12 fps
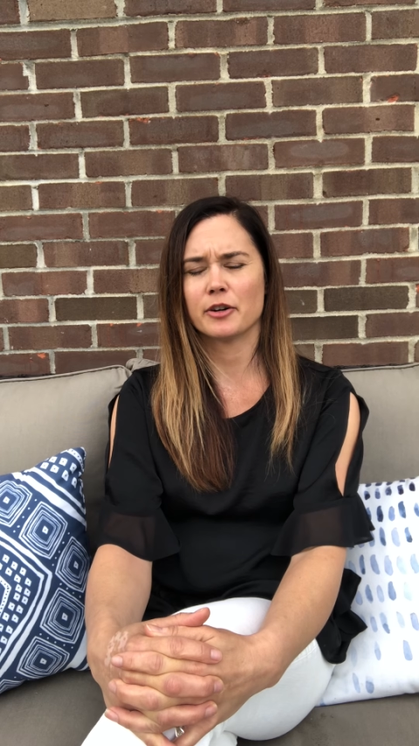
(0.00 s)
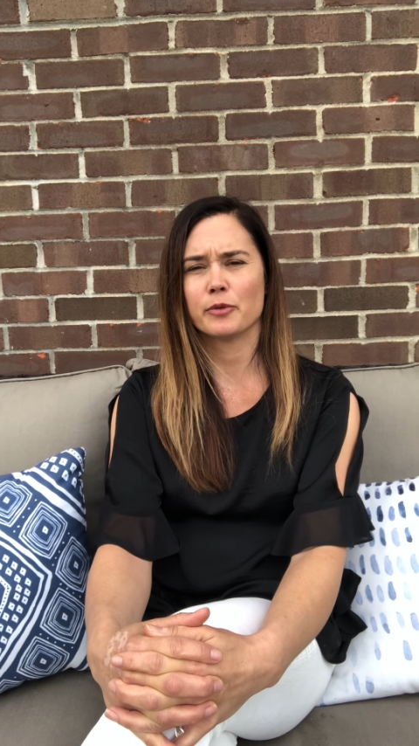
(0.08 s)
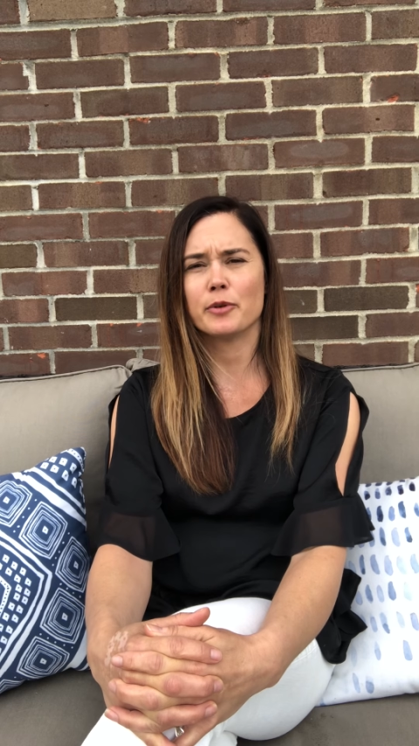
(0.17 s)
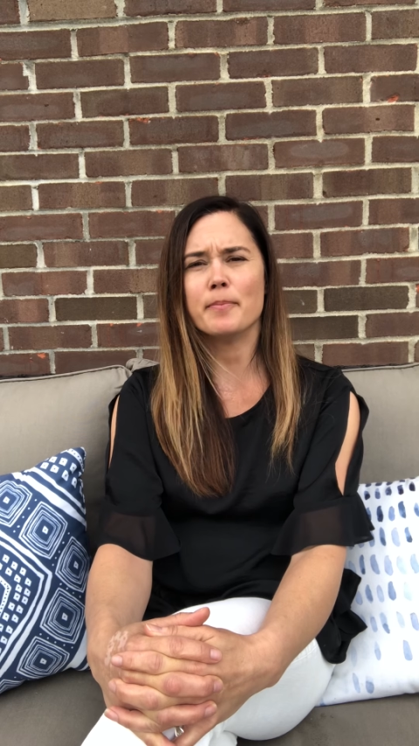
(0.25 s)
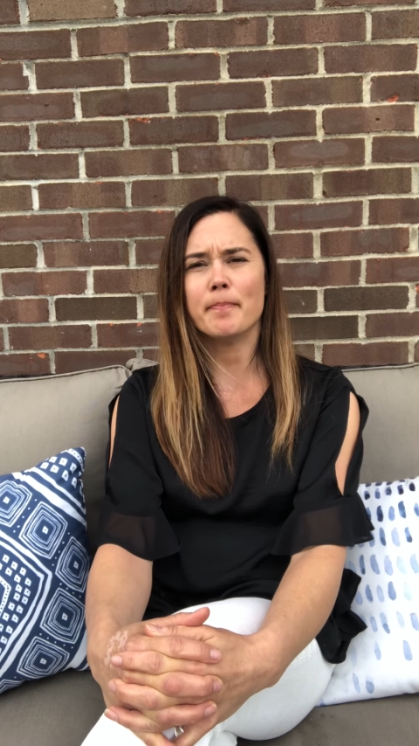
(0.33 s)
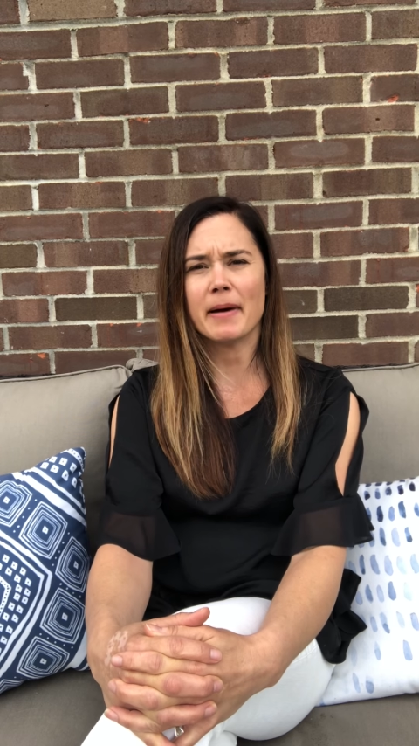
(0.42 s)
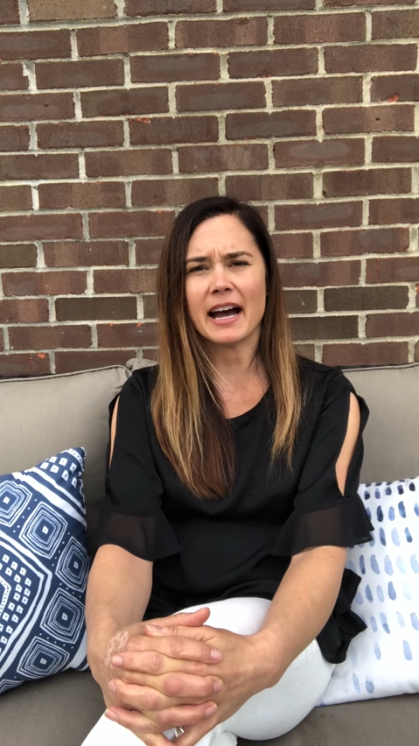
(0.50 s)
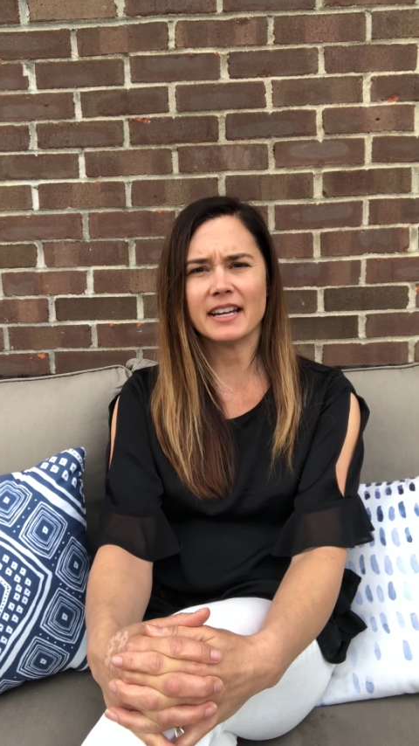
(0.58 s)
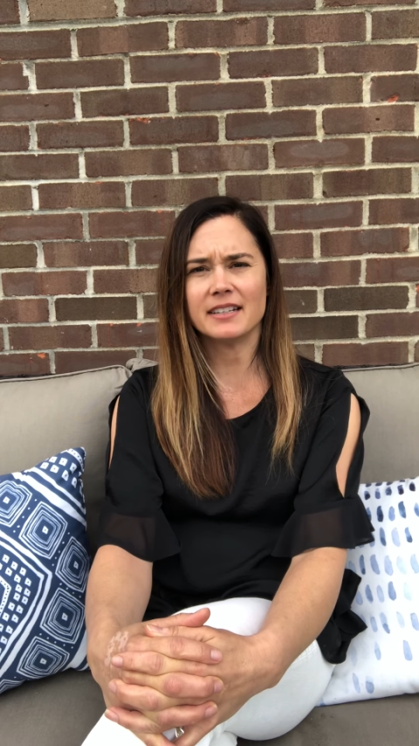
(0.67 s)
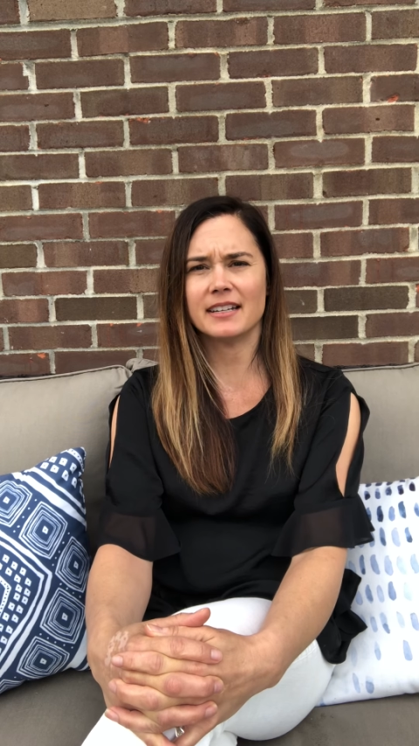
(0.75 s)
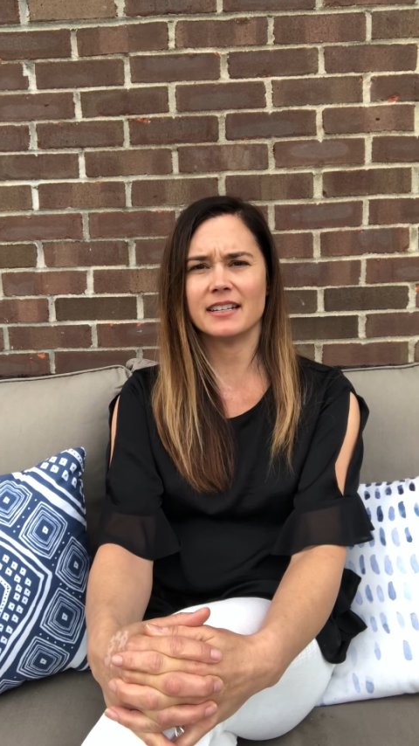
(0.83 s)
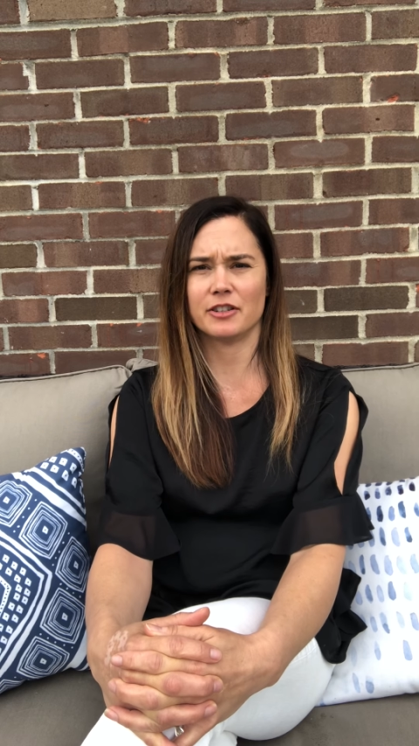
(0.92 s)

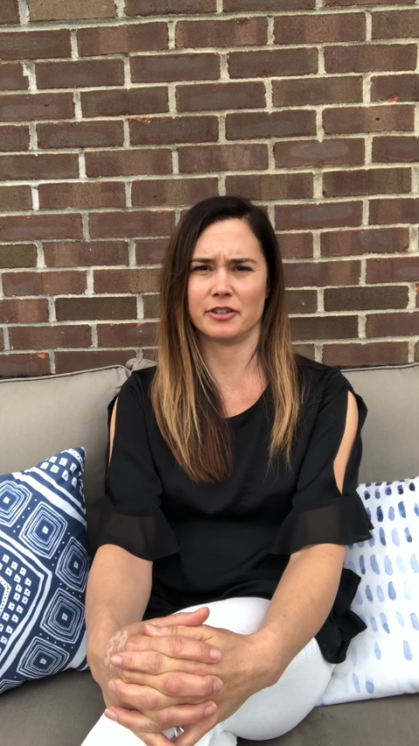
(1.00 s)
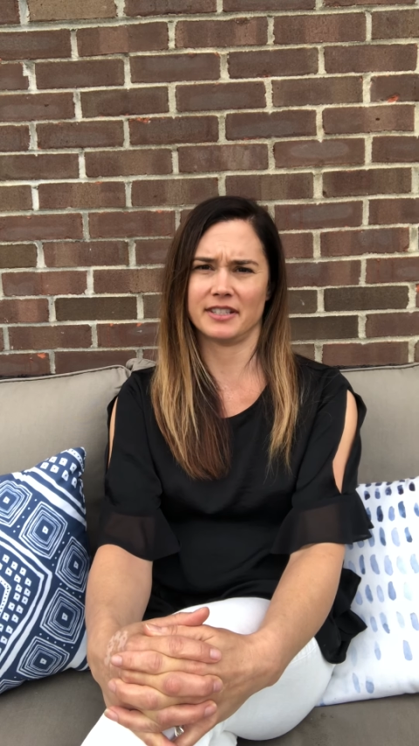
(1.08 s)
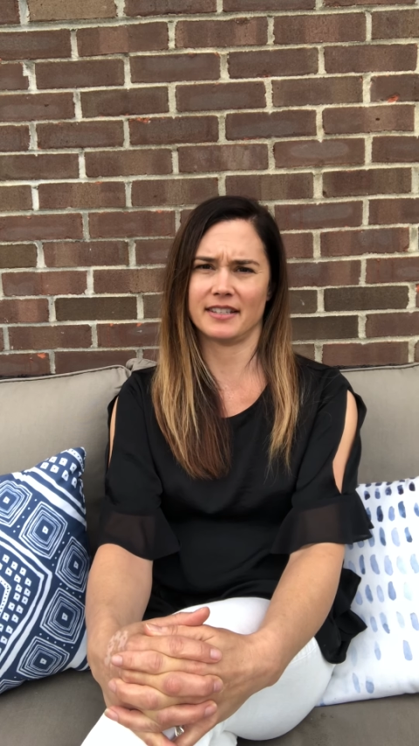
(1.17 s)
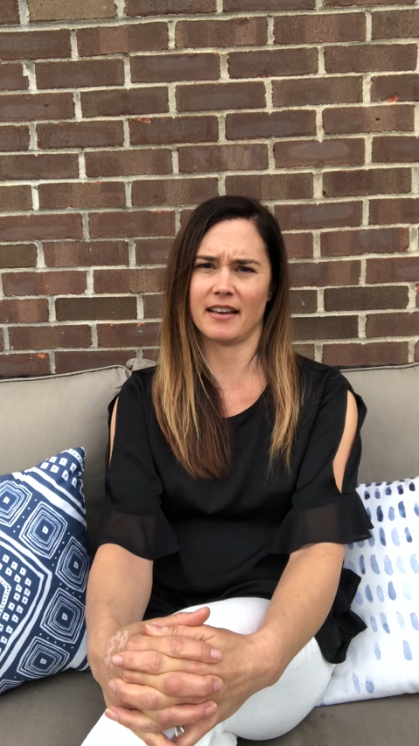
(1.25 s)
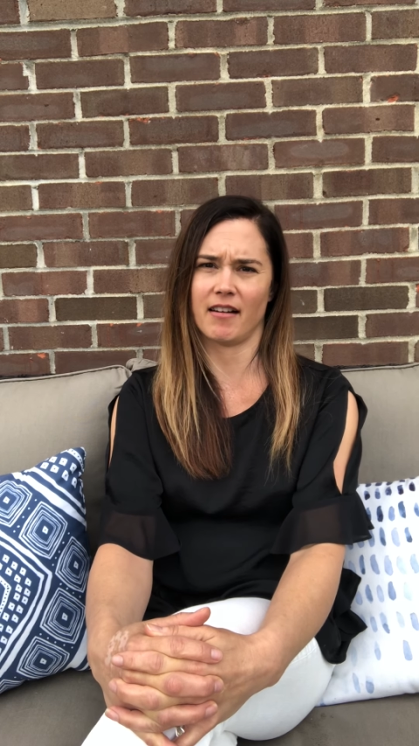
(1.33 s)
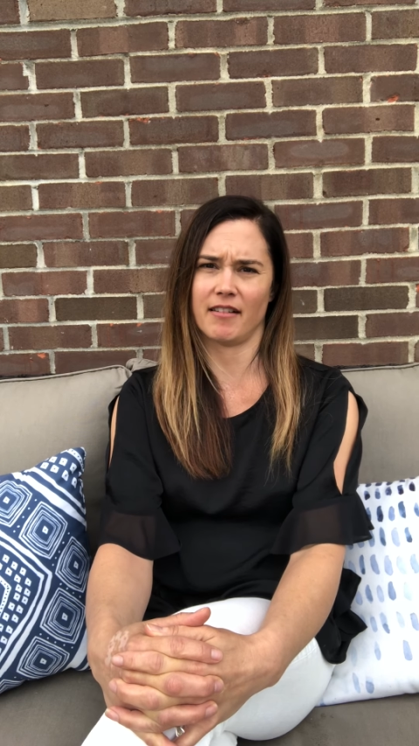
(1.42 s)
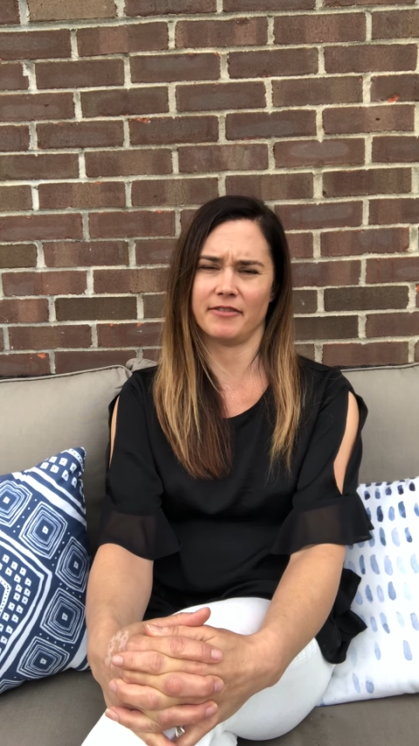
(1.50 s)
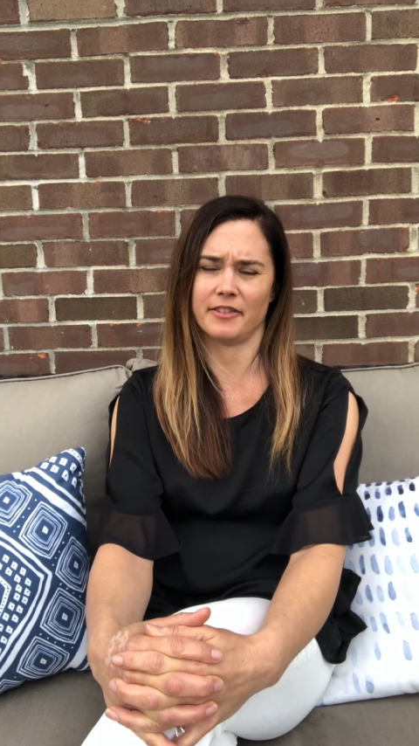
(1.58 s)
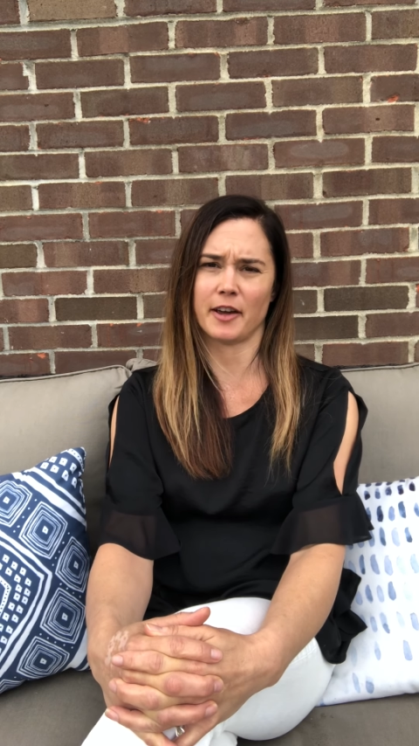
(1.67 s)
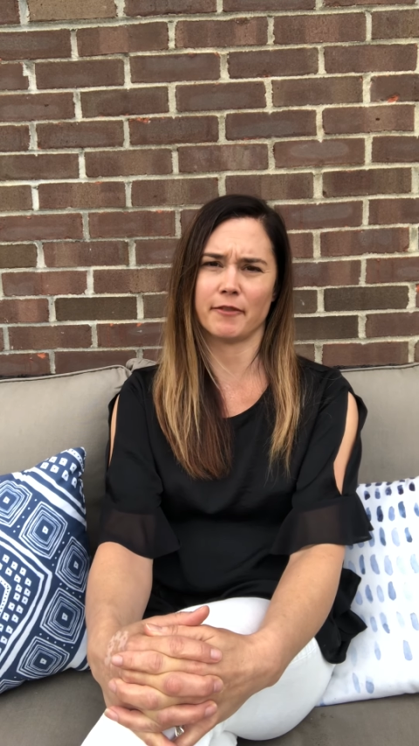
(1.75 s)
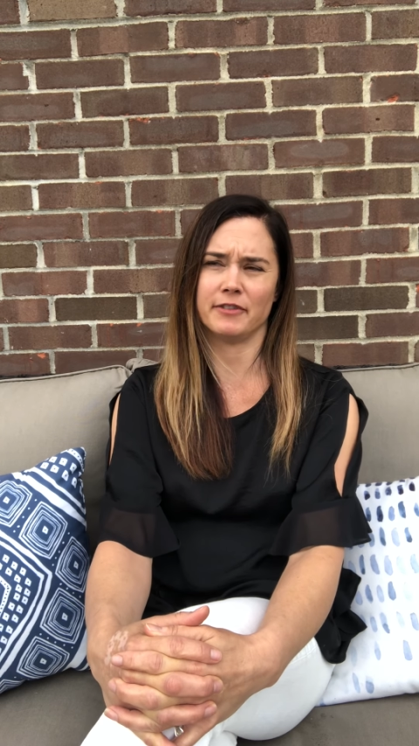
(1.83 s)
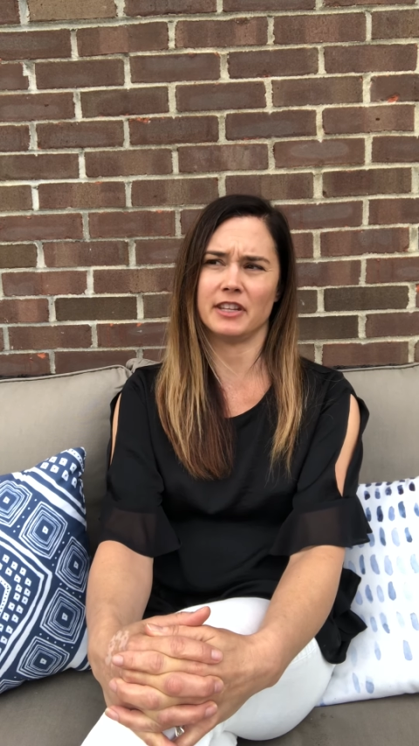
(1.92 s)
reminding yourself
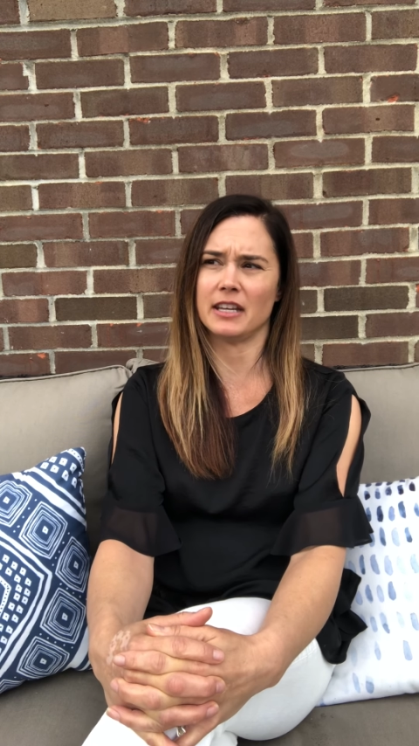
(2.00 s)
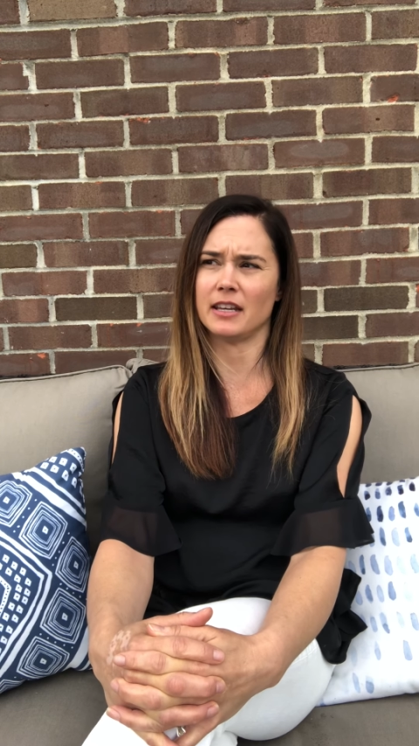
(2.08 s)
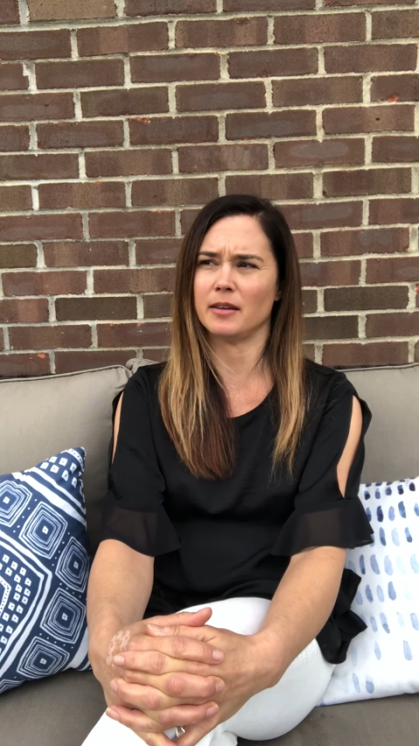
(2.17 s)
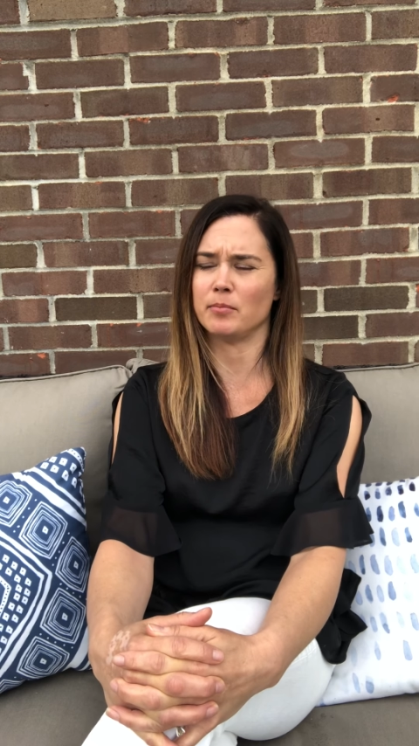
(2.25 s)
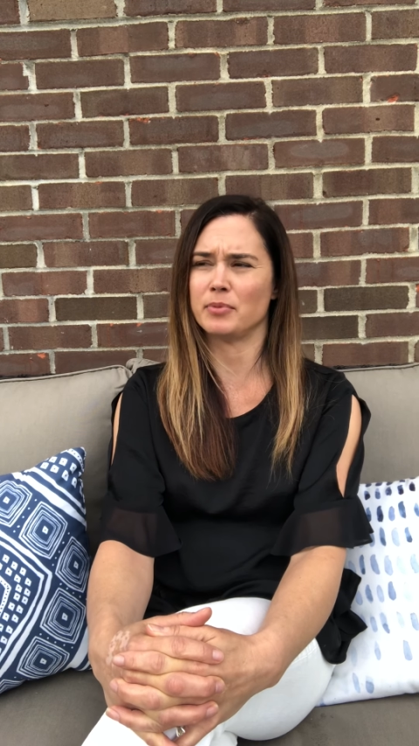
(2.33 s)
of the